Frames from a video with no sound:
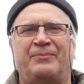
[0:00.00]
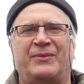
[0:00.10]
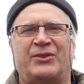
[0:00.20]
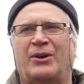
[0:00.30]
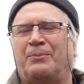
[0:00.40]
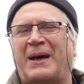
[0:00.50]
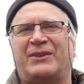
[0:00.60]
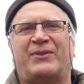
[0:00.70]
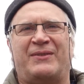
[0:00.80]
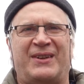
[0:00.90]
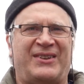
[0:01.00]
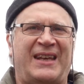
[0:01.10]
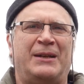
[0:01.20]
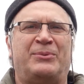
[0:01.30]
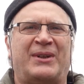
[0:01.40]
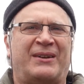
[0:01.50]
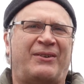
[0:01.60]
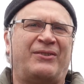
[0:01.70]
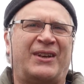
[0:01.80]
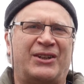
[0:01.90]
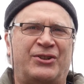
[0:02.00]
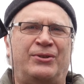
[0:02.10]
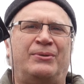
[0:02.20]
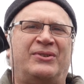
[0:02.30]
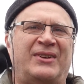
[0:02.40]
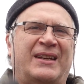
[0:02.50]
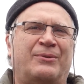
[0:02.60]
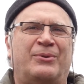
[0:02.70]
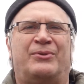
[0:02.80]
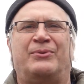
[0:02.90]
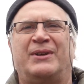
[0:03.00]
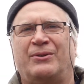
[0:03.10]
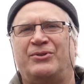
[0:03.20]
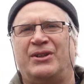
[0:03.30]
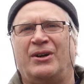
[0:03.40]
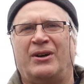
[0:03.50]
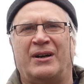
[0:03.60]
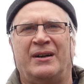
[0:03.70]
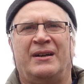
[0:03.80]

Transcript: So past 5 years, 80% of everything I shoot is taken with the Ricoh GR.